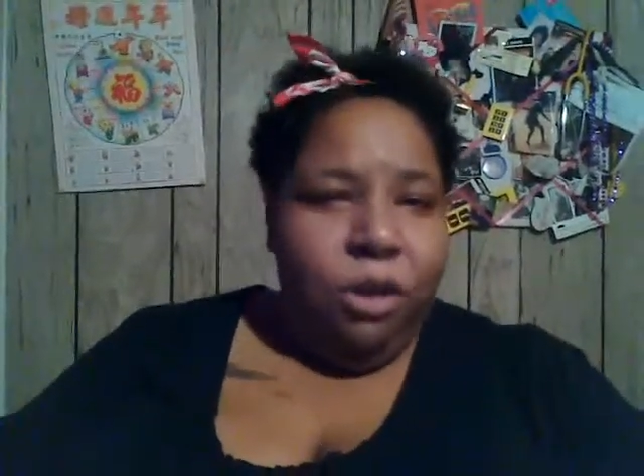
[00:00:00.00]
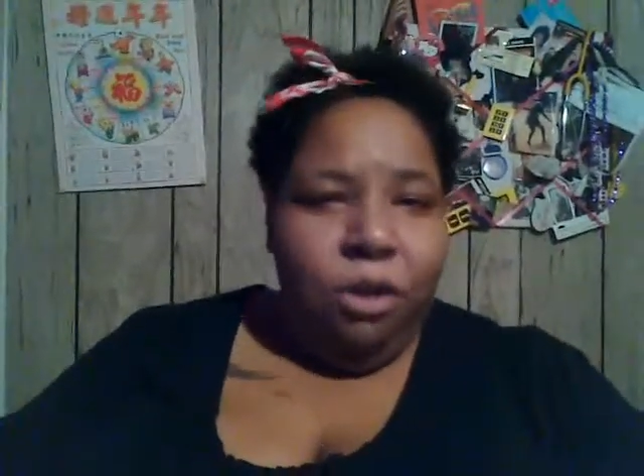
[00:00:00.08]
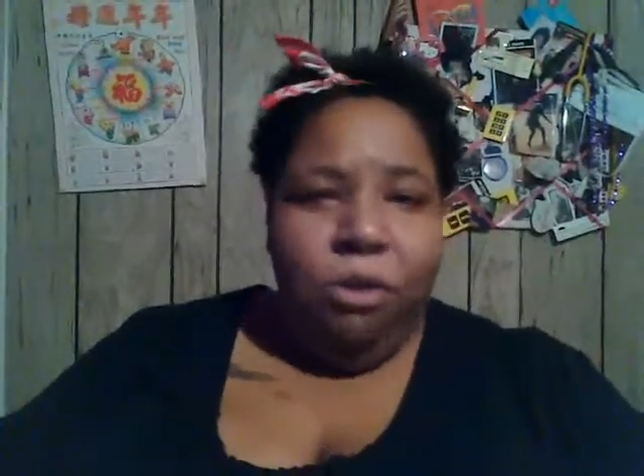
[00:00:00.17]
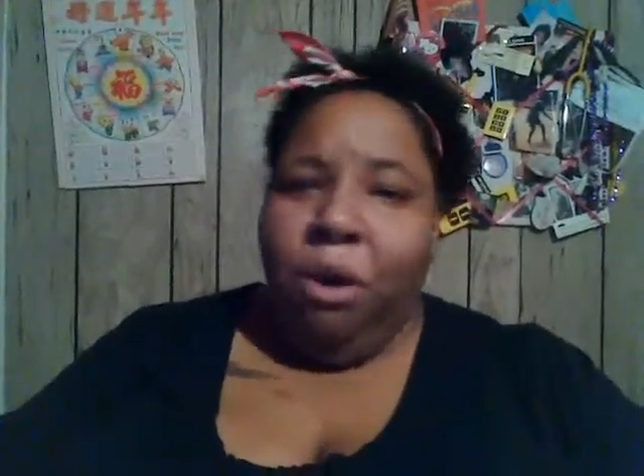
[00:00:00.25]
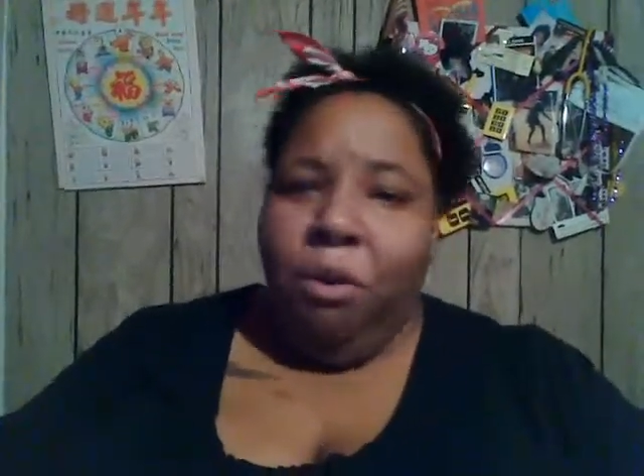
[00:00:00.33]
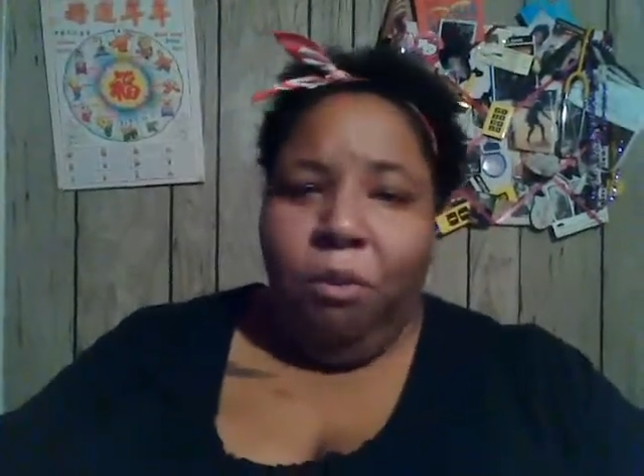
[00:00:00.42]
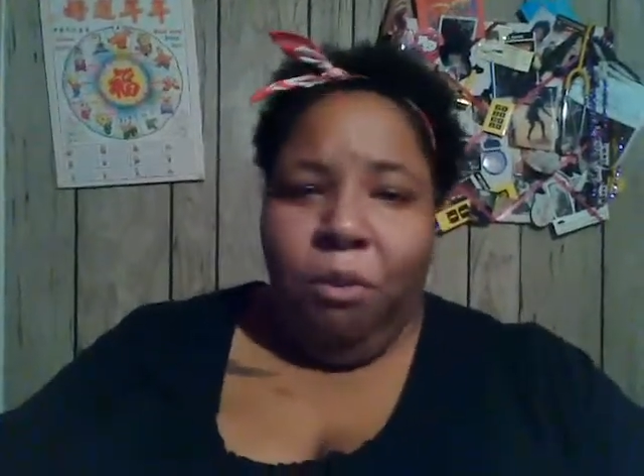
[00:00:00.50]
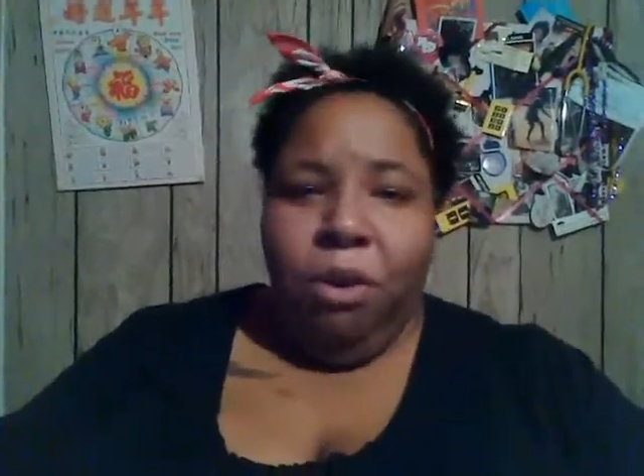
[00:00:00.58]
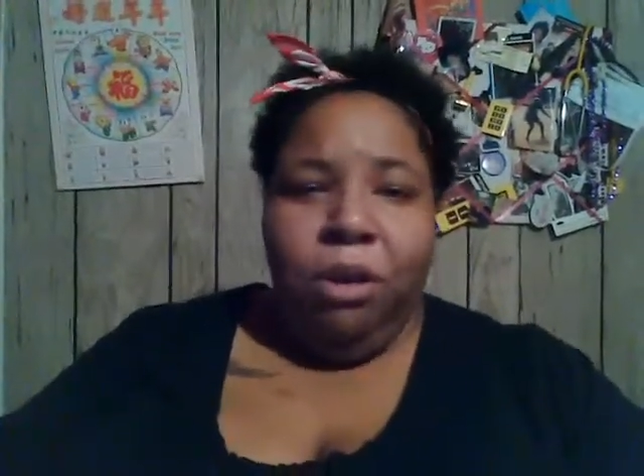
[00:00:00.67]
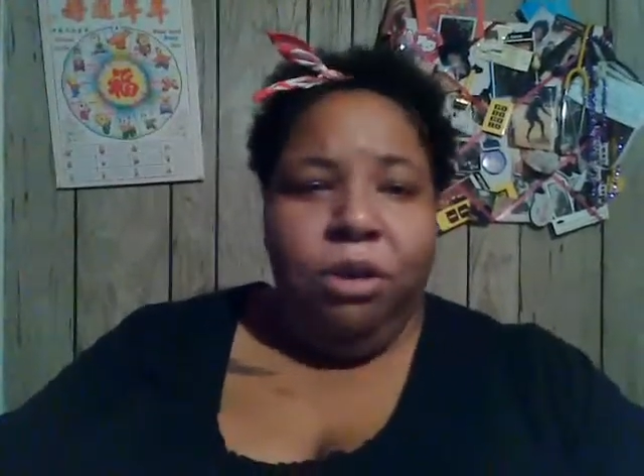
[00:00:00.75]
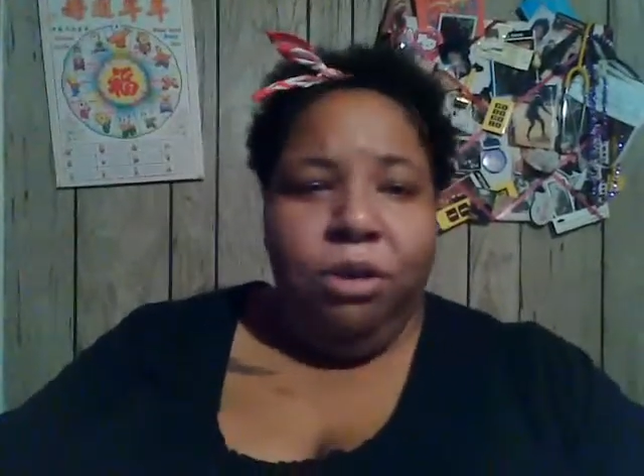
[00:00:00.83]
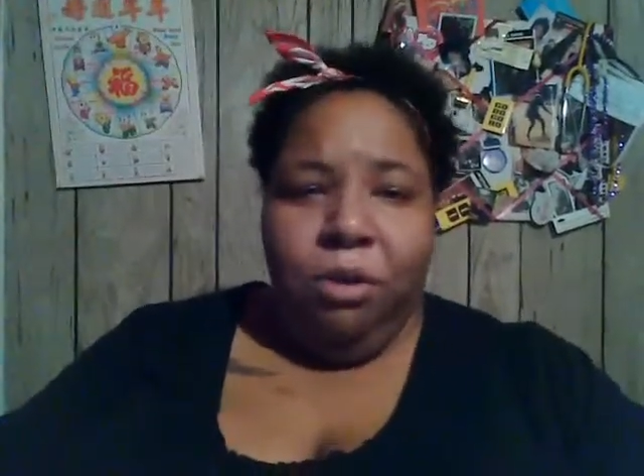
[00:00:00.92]
you don't
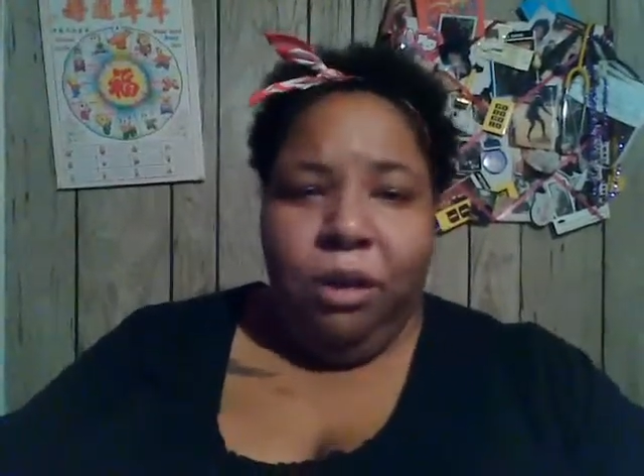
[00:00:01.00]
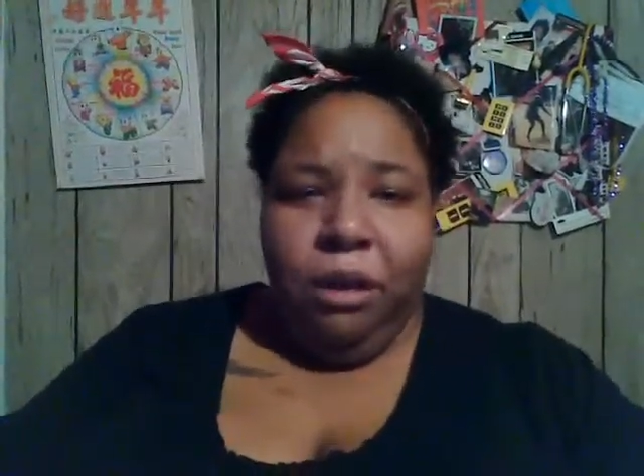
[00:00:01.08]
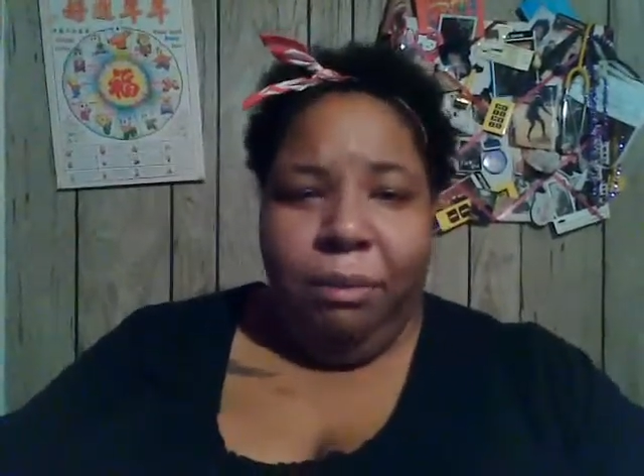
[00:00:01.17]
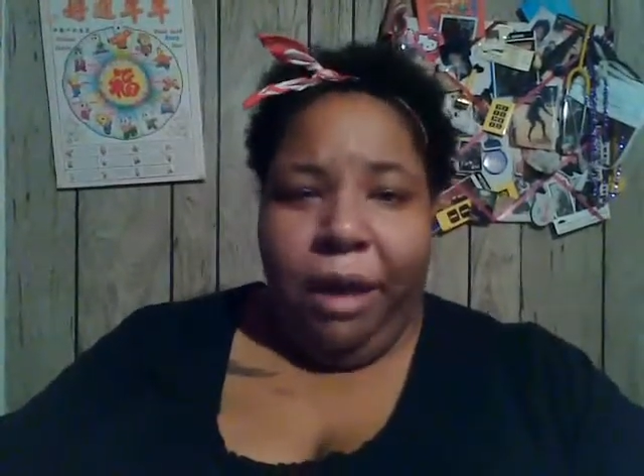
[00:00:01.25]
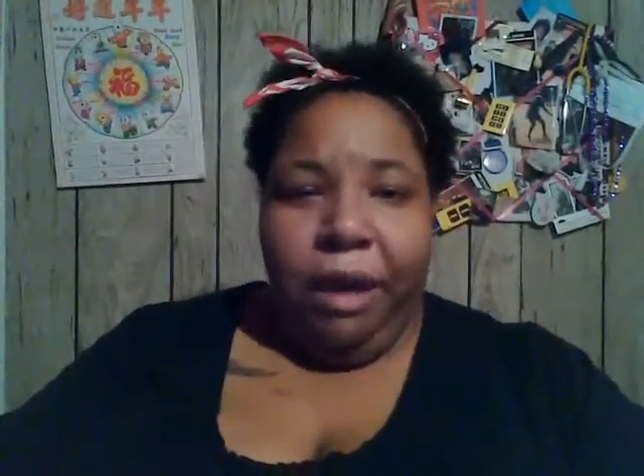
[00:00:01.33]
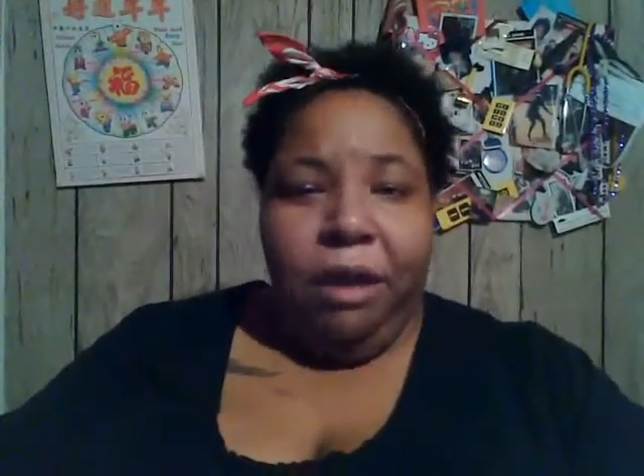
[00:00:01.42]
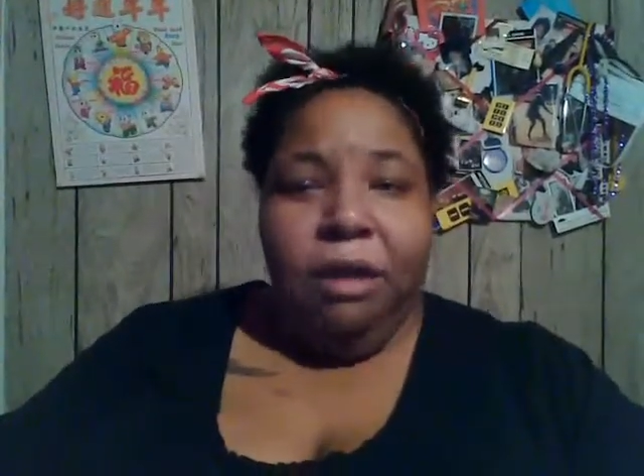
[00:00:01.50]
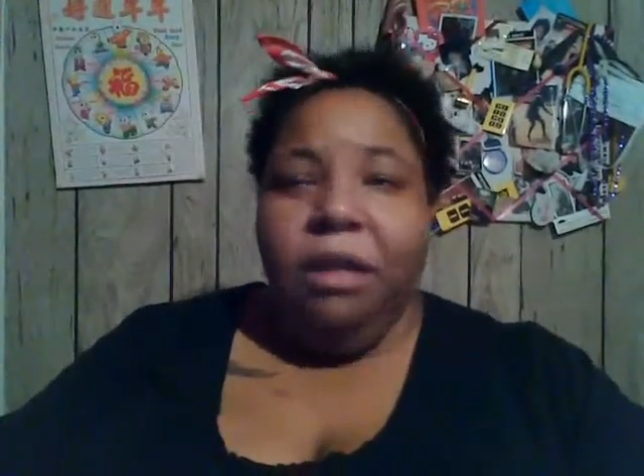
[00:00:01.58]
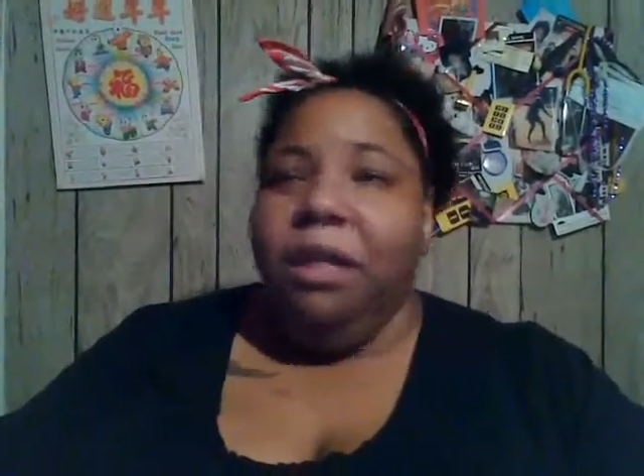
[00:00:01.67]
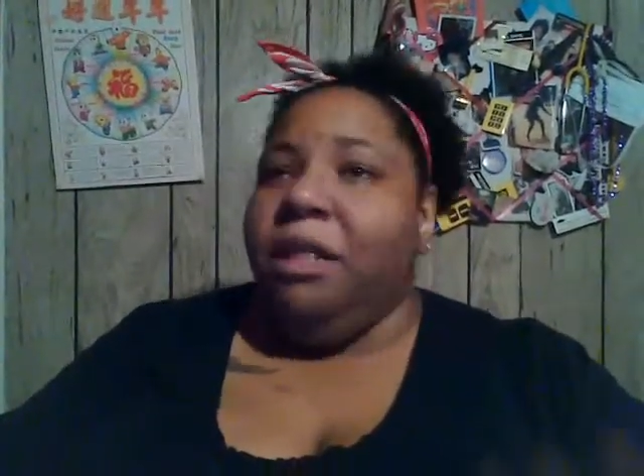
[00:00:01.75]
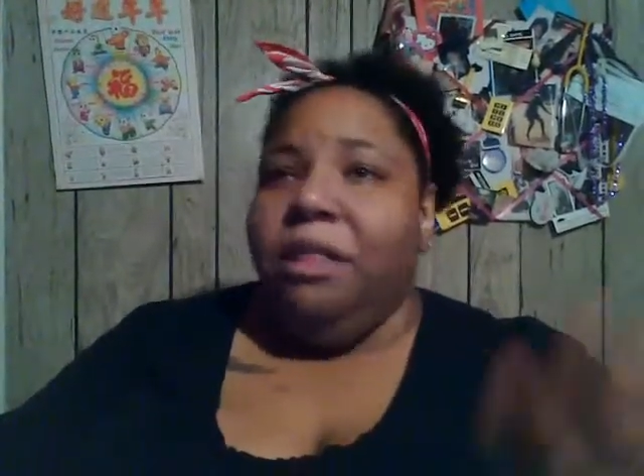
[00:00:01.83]
want to do any better.